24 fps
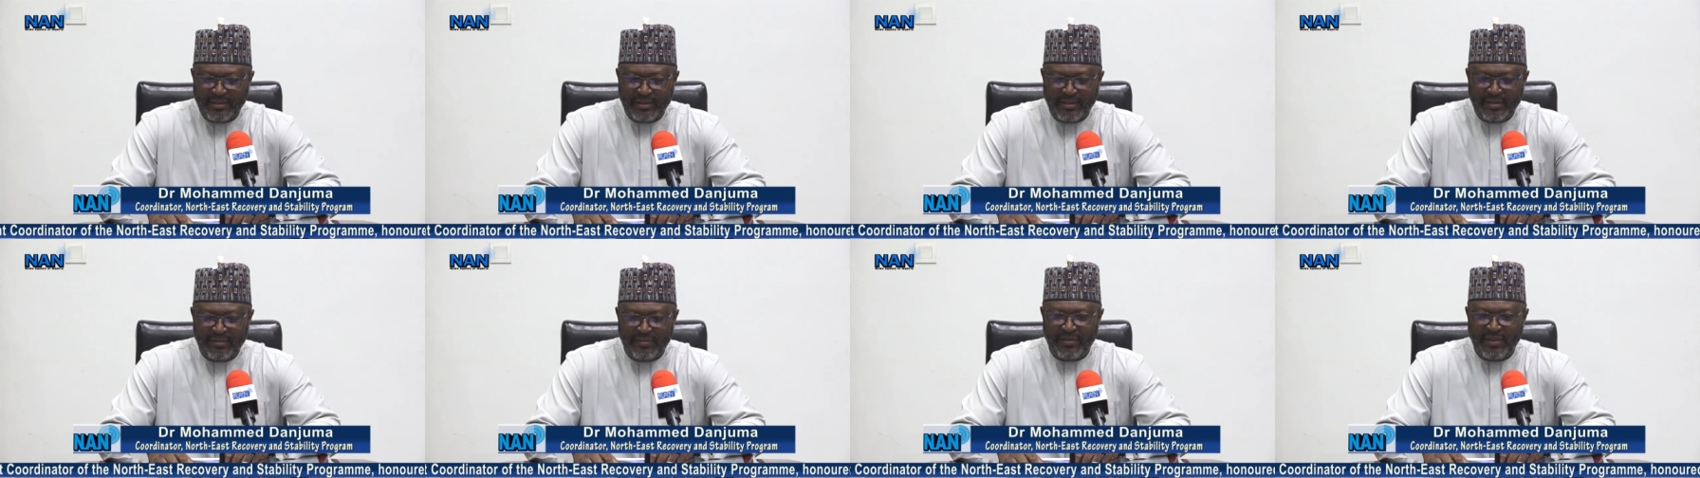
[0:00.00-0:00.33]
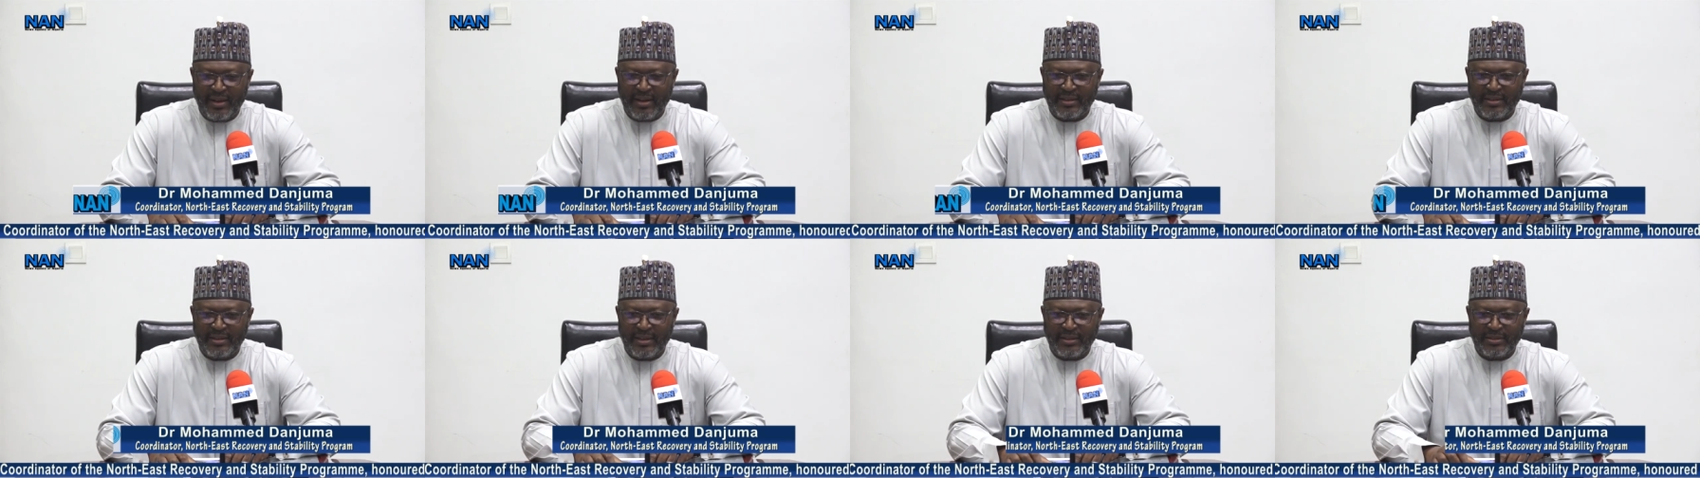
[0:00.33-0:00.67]
the
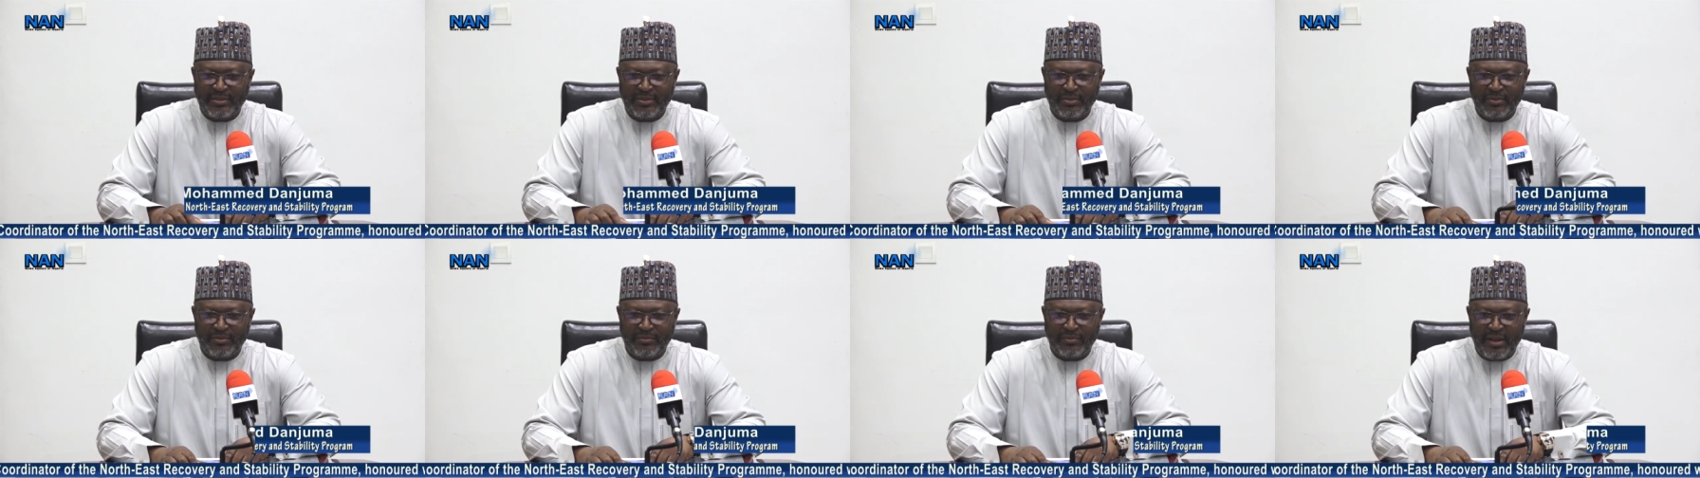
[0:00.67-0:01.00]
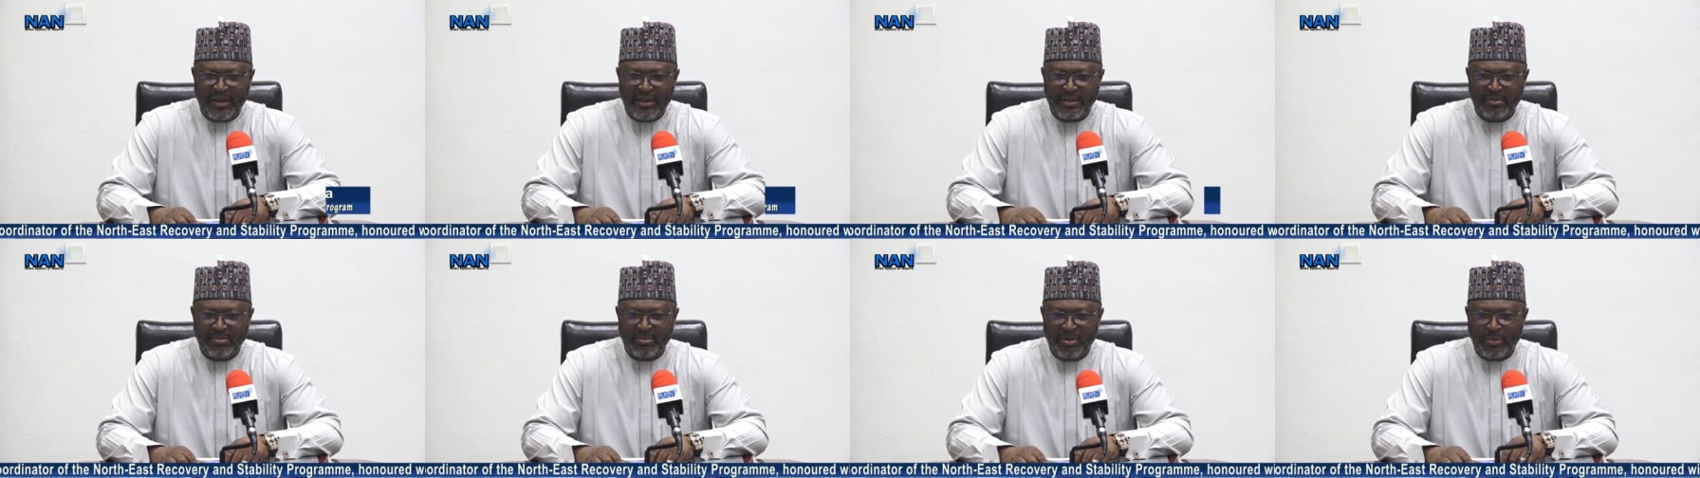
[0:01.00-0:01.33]
fact that you
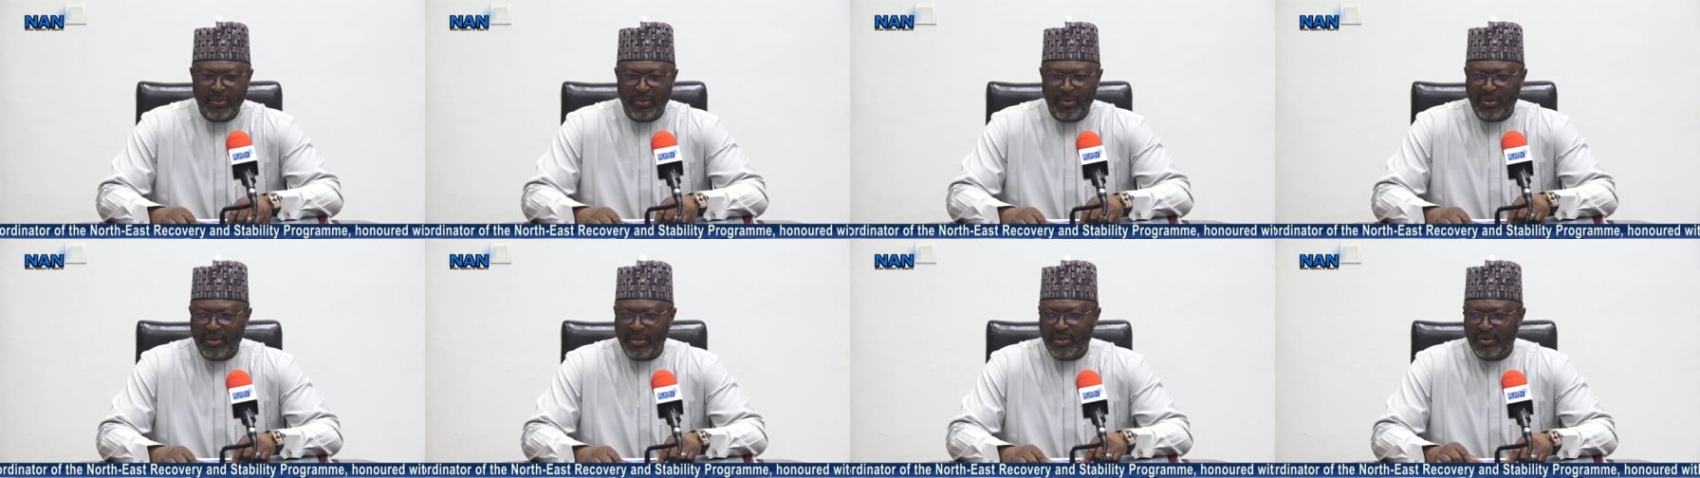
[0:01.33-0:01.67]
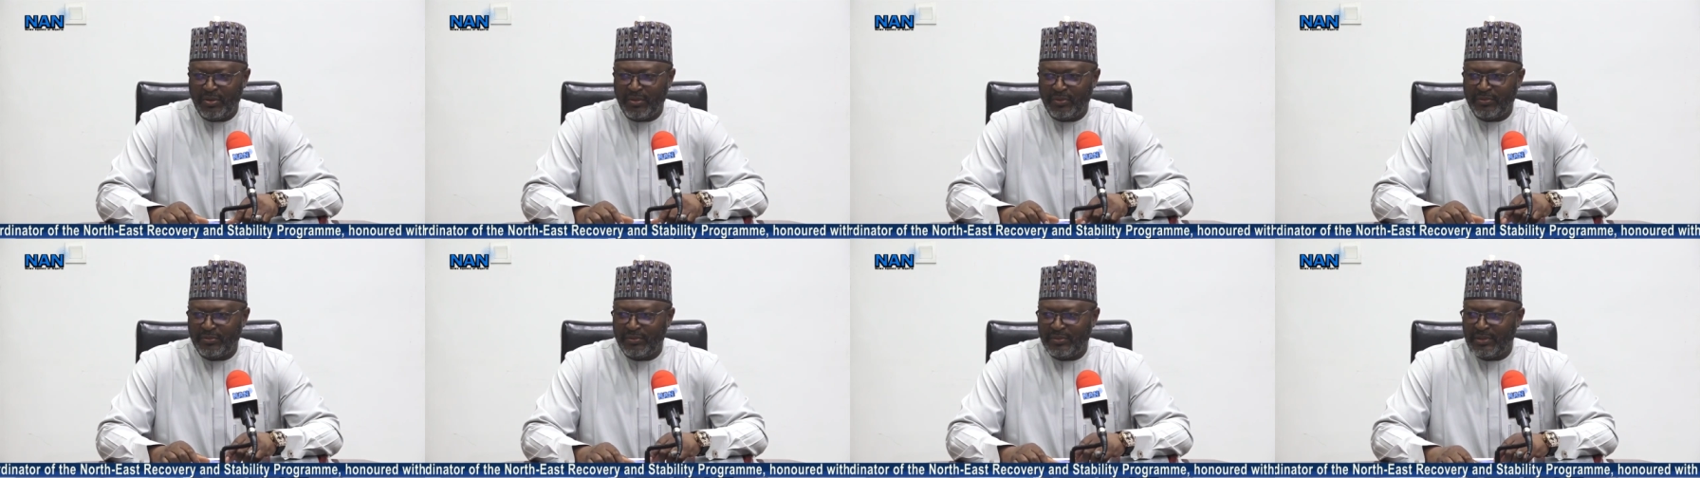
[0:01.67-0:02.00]
find me worthy
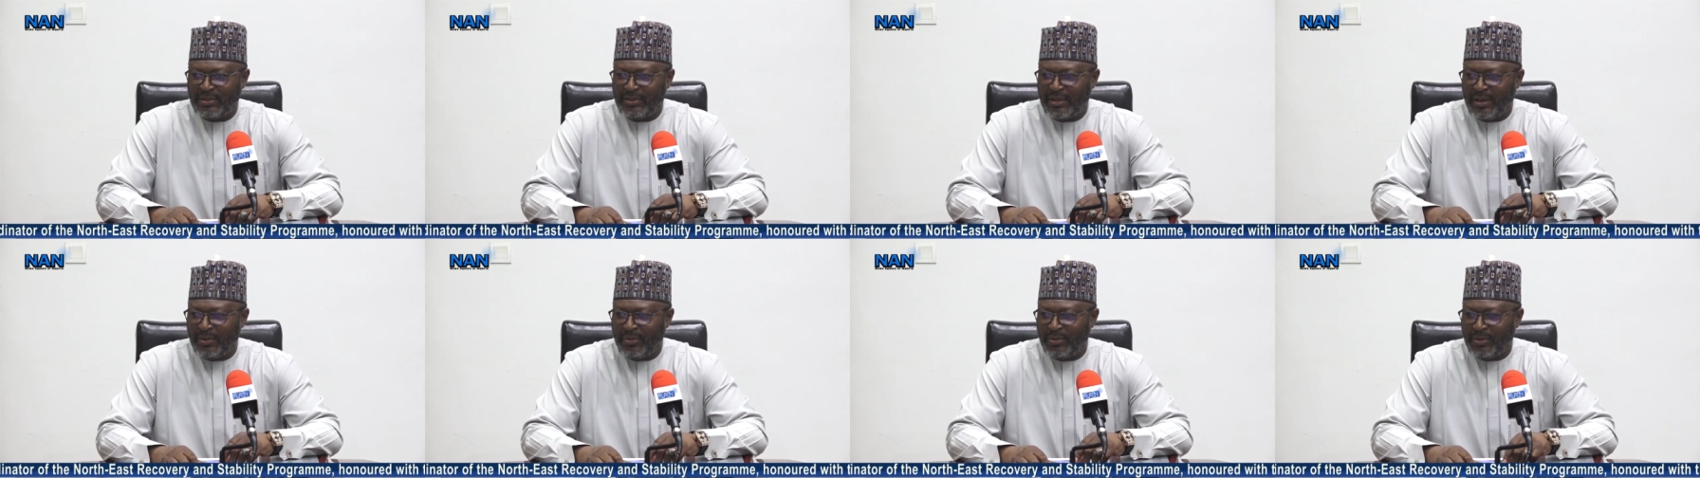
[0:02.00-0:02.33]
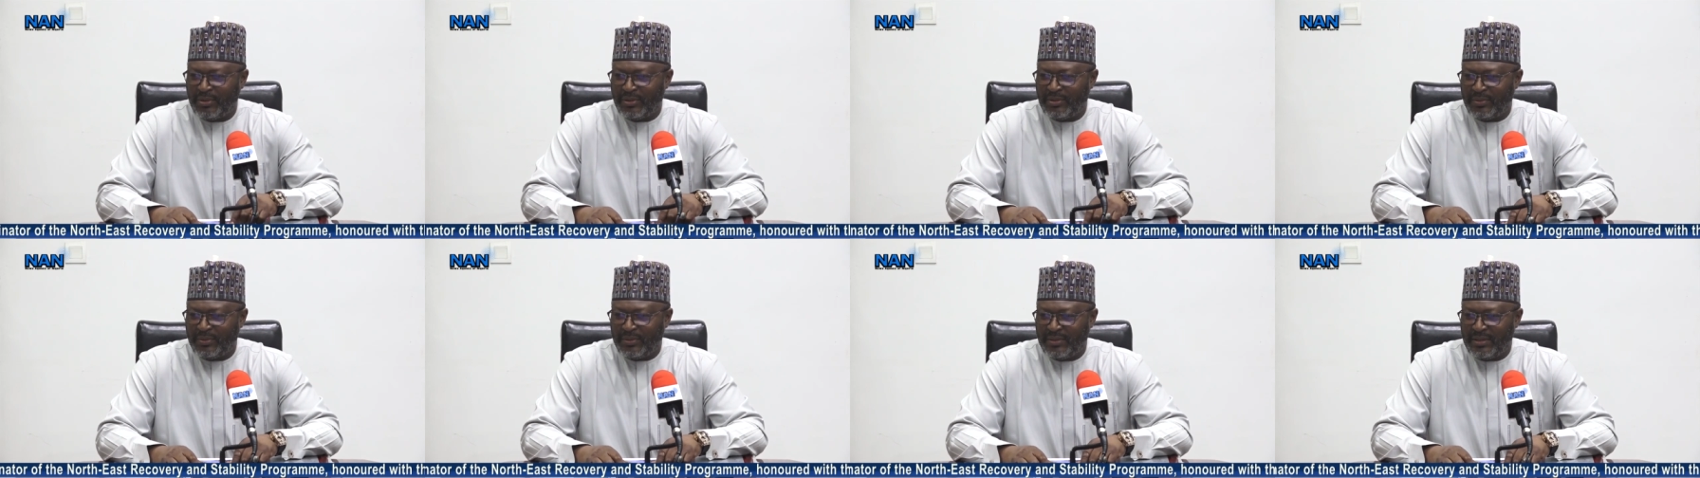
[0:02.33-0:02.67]
of this award
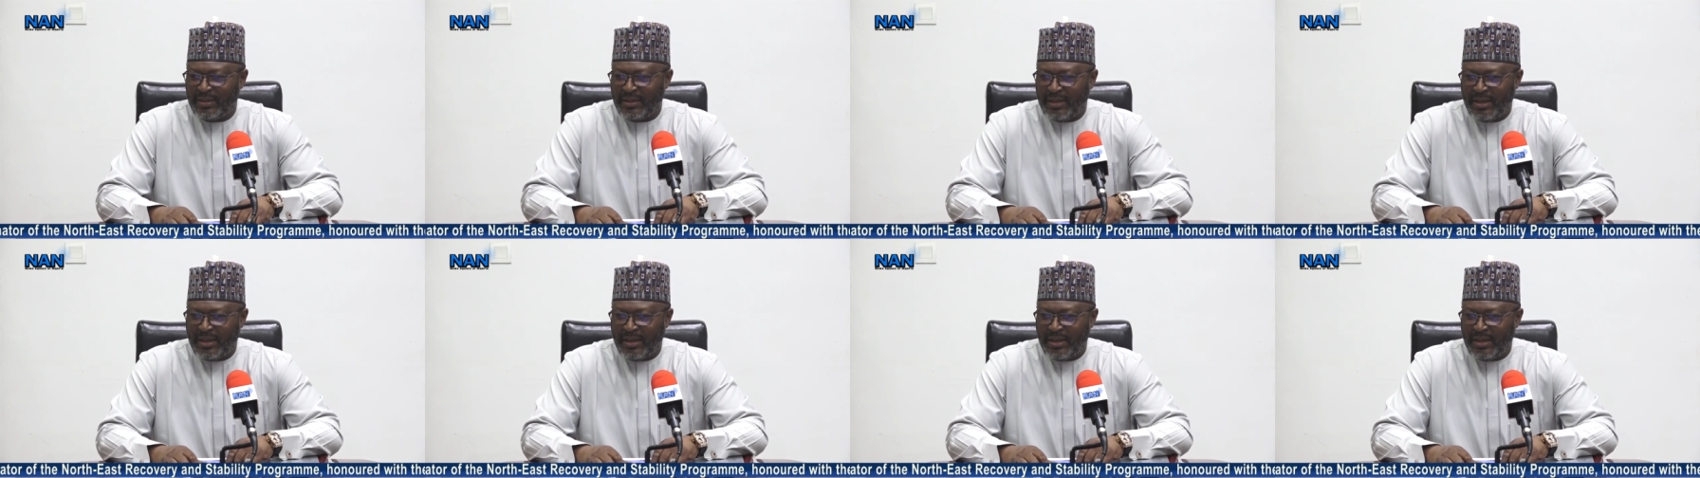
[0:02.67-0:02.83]
with the